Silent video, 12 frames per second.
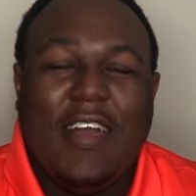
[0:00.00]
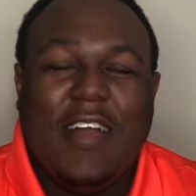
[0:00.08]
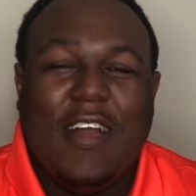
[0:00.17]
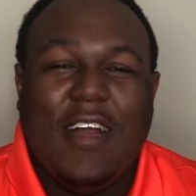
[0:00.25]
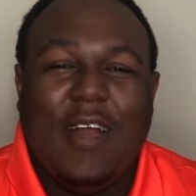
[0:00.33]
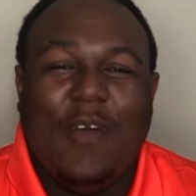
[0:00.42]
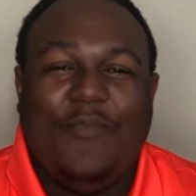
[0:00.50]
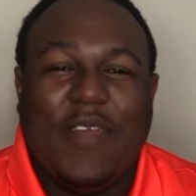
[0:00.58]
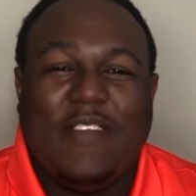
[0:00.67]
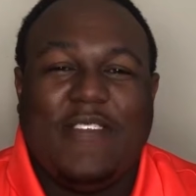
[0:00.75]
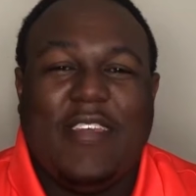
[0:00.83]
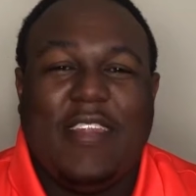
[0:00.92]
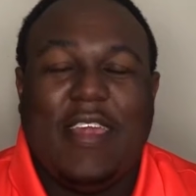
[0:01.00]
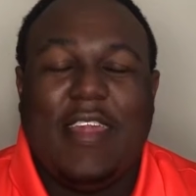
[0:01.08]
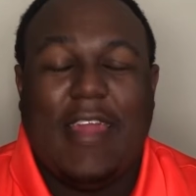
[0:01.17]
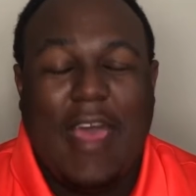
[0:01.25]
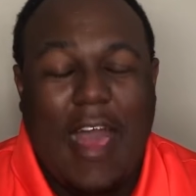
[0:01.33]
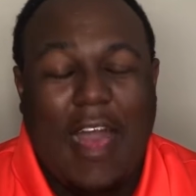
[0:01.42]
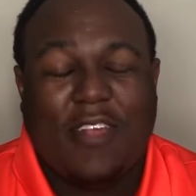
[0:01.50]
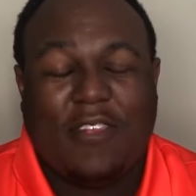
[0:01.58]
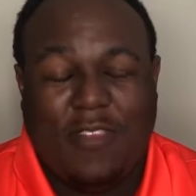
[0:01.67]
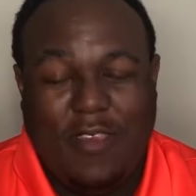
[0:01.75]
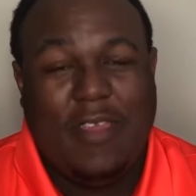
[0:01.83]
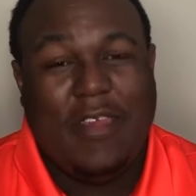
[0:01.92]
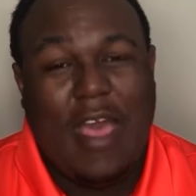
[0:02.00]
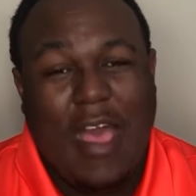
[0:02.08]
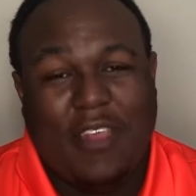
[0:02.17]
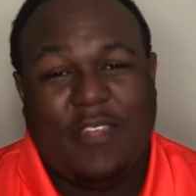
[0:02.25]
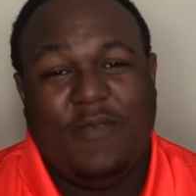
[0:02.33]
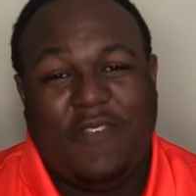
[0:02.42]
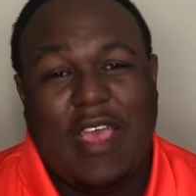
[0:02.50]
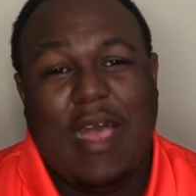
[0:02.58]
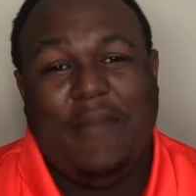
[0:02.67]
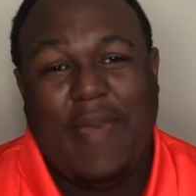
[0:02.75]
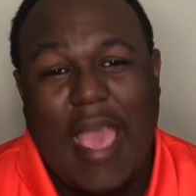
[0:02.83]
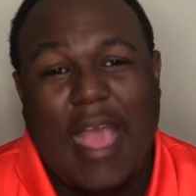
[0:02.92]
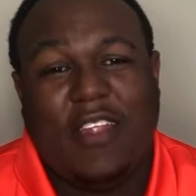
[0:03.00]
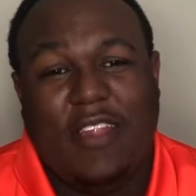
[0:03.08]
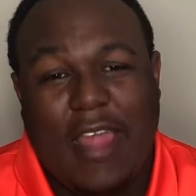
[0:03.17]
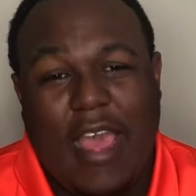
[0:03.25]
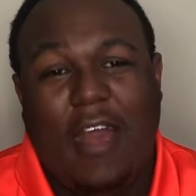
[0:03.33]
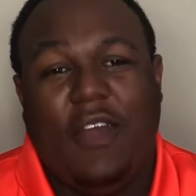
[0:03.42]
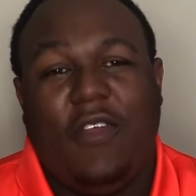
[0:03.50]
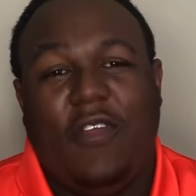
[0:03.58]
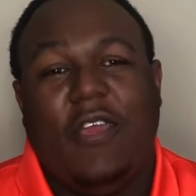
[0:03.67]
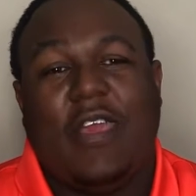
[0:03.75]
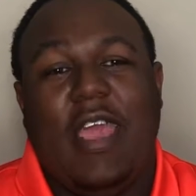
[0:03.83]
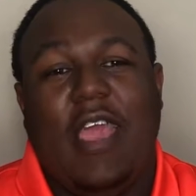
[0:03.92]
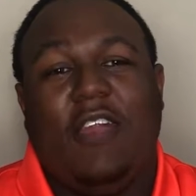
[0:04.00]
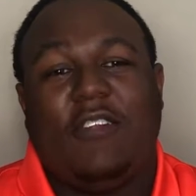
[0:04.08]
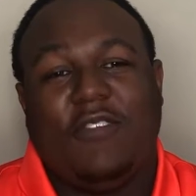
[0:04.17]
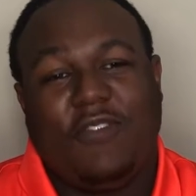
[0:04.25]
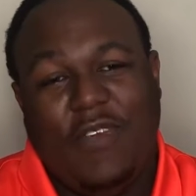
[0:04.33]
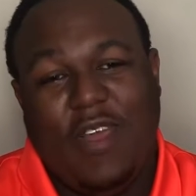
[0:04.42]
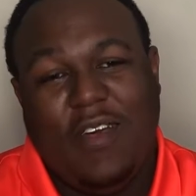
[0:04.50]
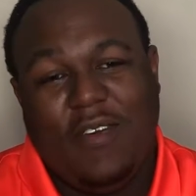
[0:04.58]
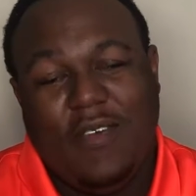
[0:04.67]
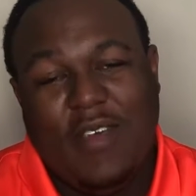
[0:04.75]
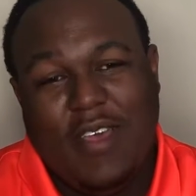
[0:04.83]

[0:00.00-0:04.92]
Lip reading: but she did an awesome job acting out her character's role.